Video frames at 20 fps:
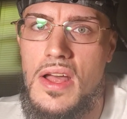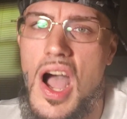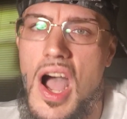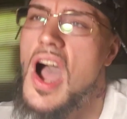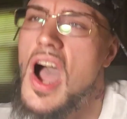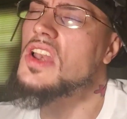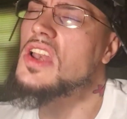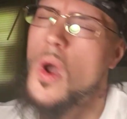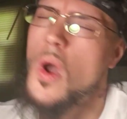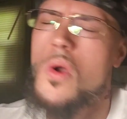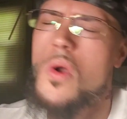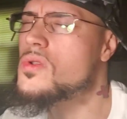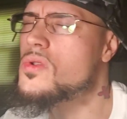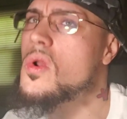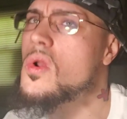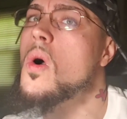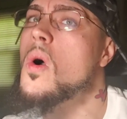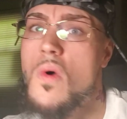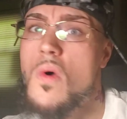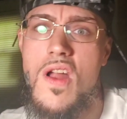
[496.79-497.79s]
I know you
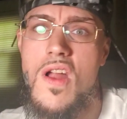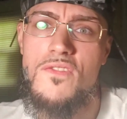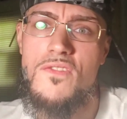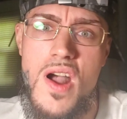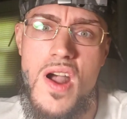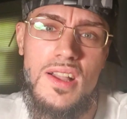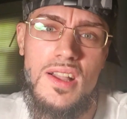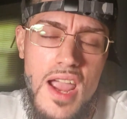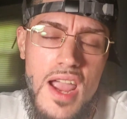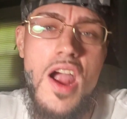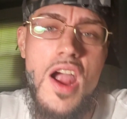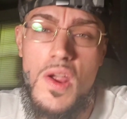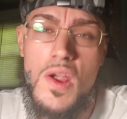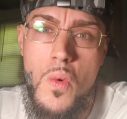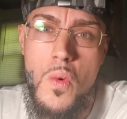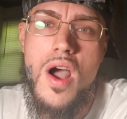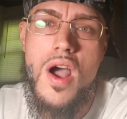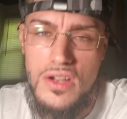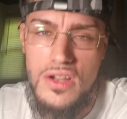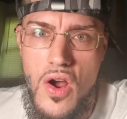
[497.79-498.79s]
don't want to carry
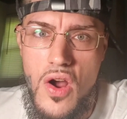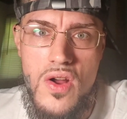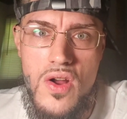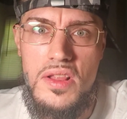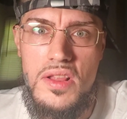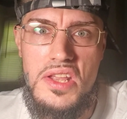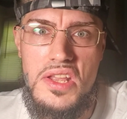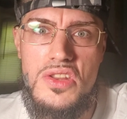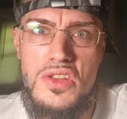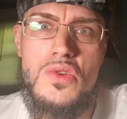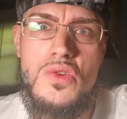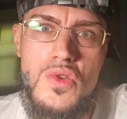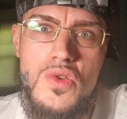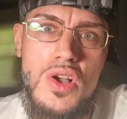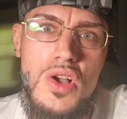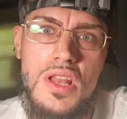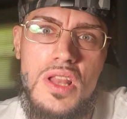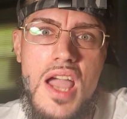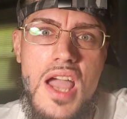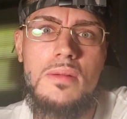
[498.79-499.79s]
one currently. Do you
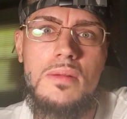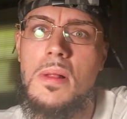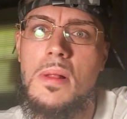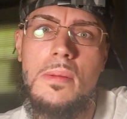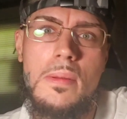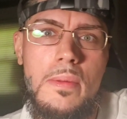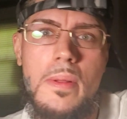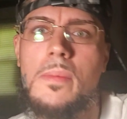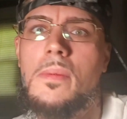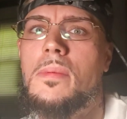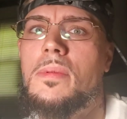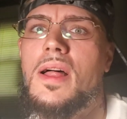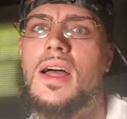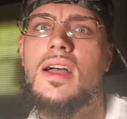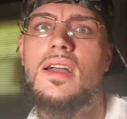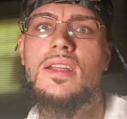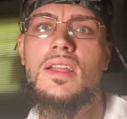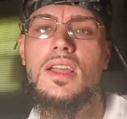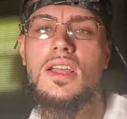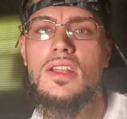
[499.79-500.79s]
look like blah, blah, blah, blah,
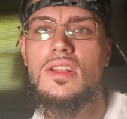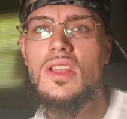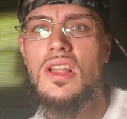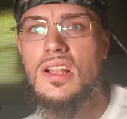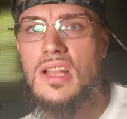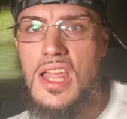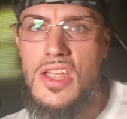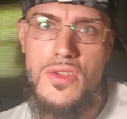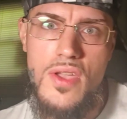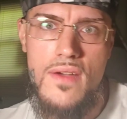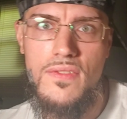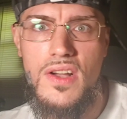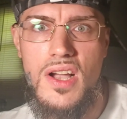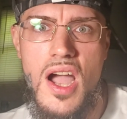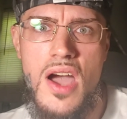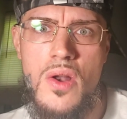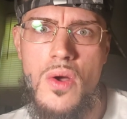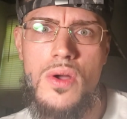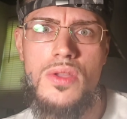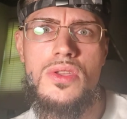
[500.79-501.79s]
blah? Look like you have a
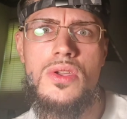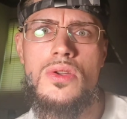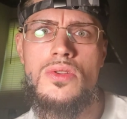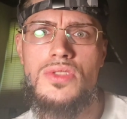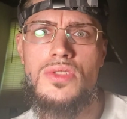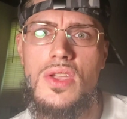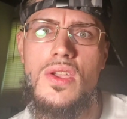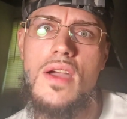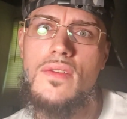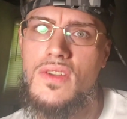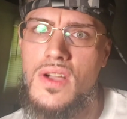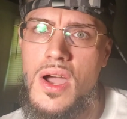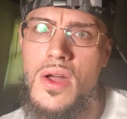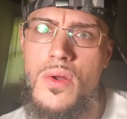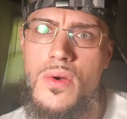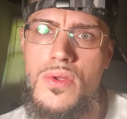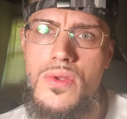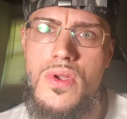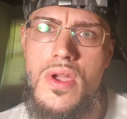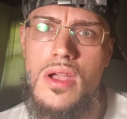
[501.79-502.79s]
gun on you? Did you have a gun
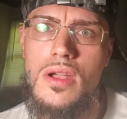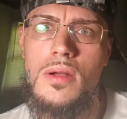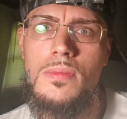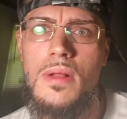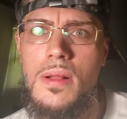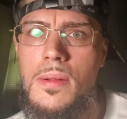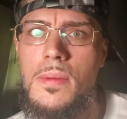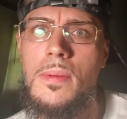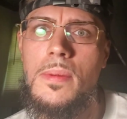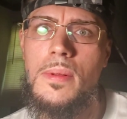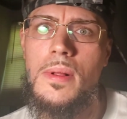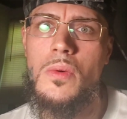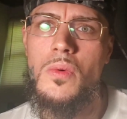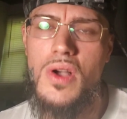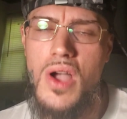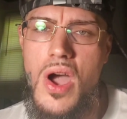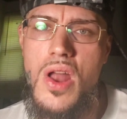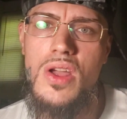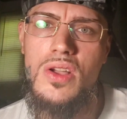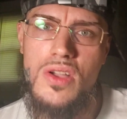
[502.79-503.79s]
on your hair? Blah, blah, blah.
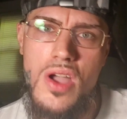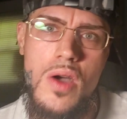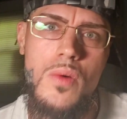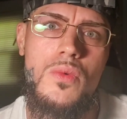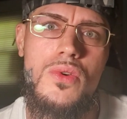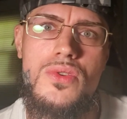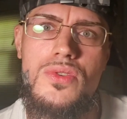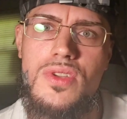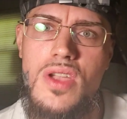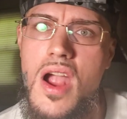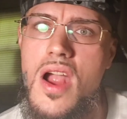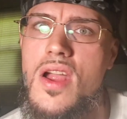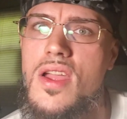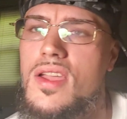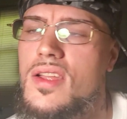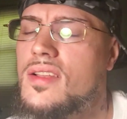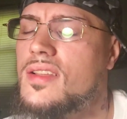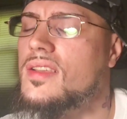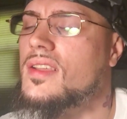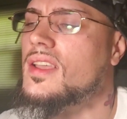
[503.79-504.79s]
What kind of gun were you
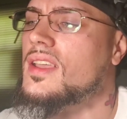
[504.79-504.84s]
carrying?